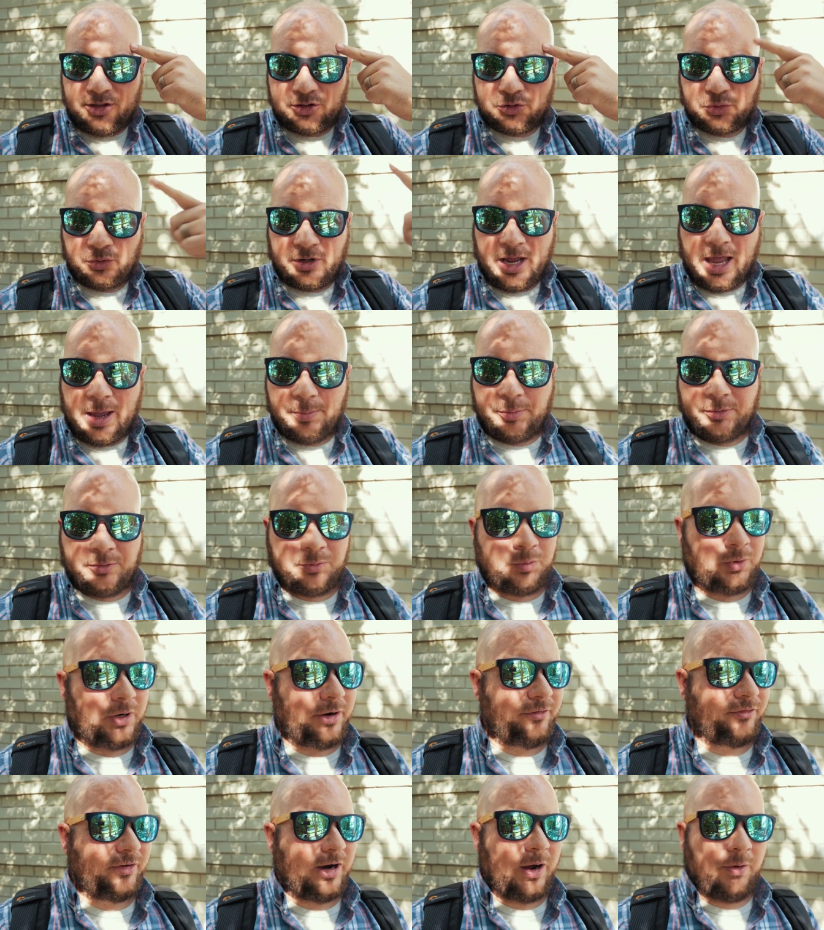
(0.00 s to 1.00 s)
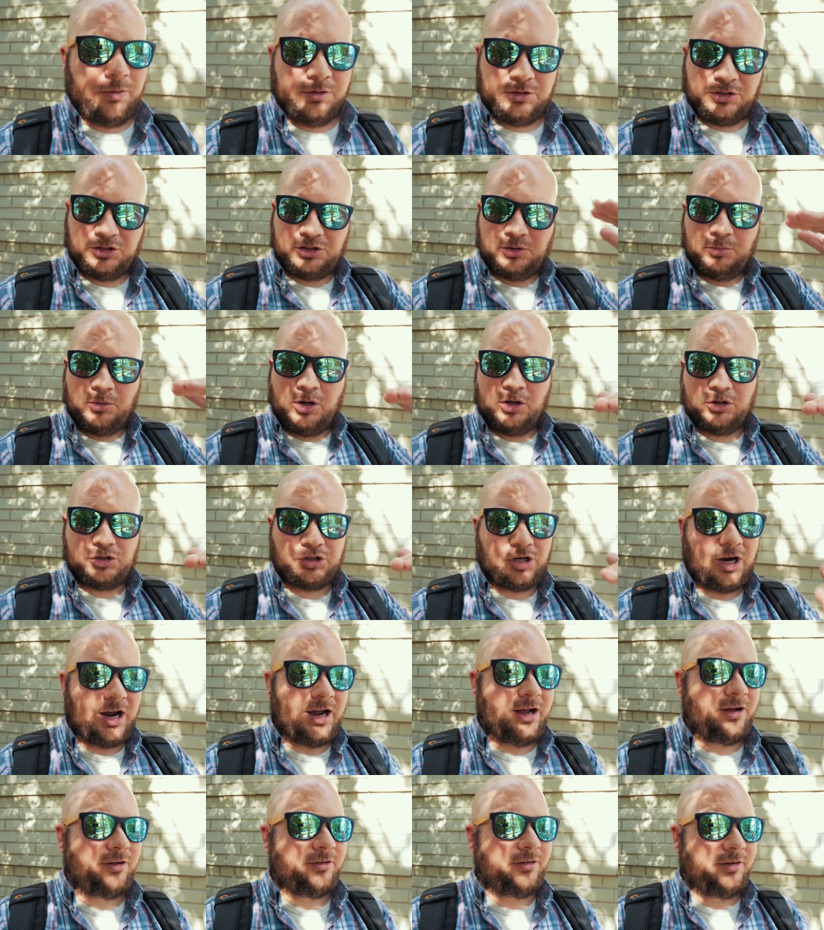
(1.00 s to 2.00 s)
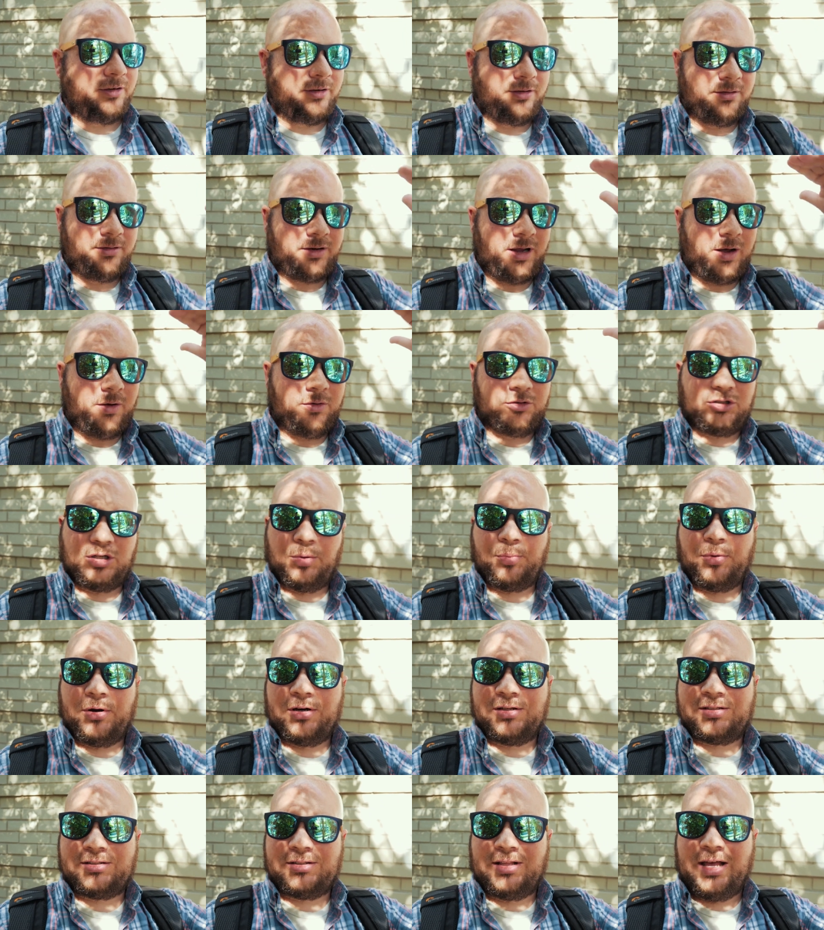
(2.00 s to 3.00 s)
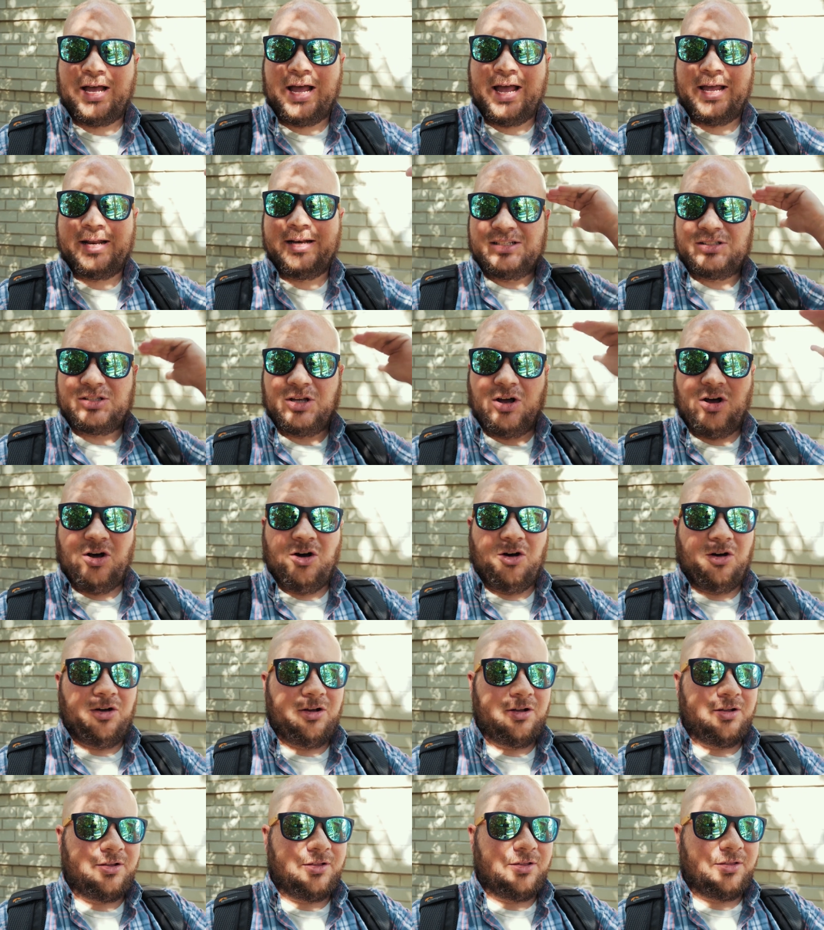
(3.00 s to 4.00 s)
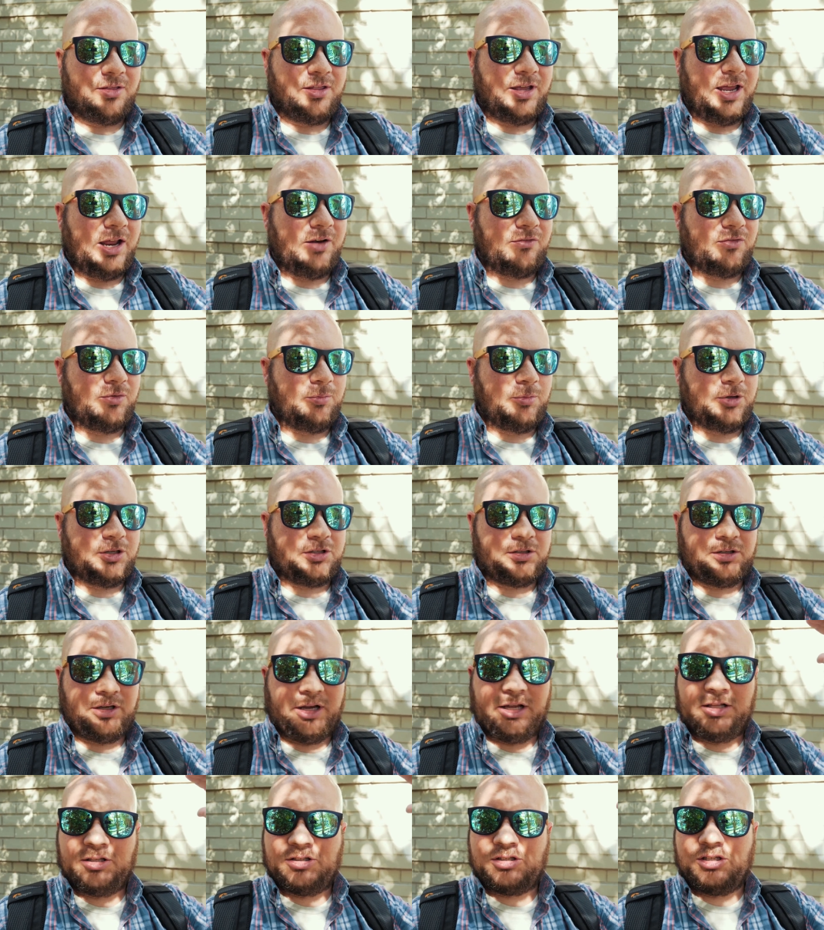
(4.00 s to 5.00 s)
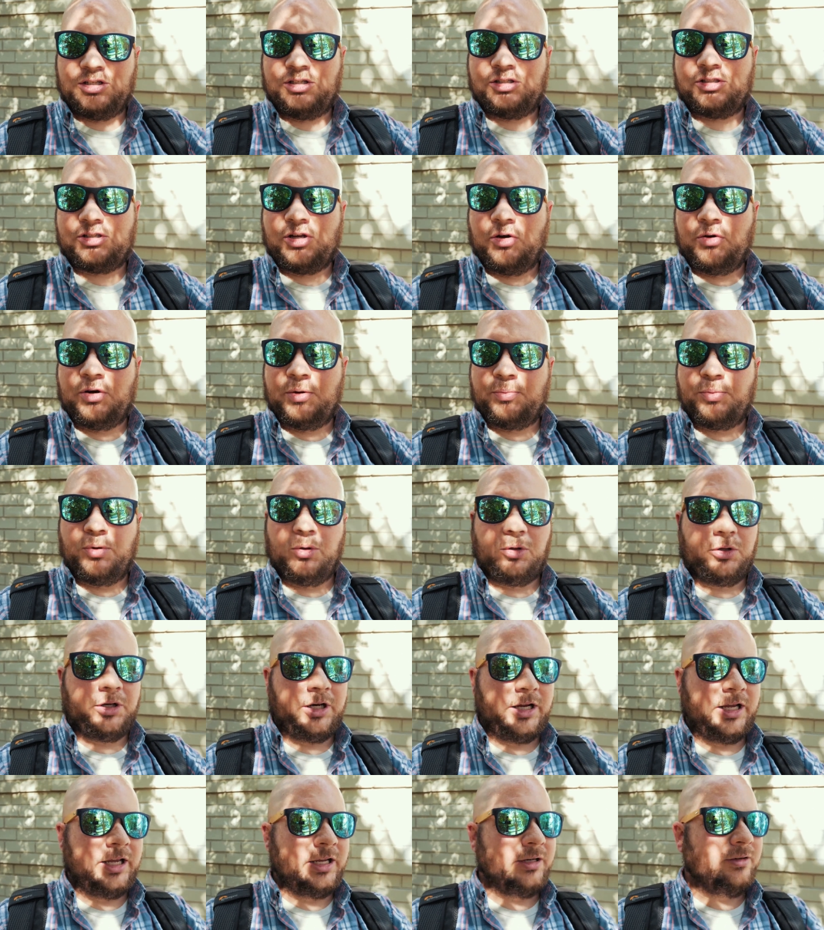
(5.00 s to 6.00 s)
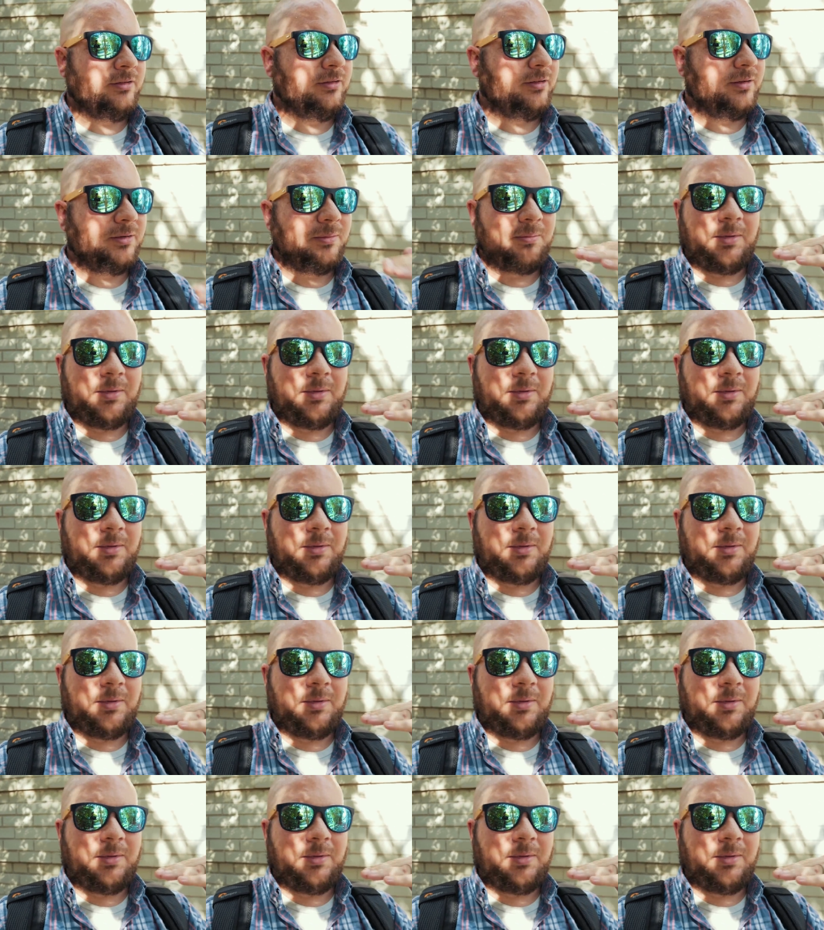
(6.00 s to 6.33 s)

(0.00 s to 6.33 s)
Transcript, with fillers: This one happened whenever I was a small child. I was up on a slide, saw the infamous NC Stony pulling in.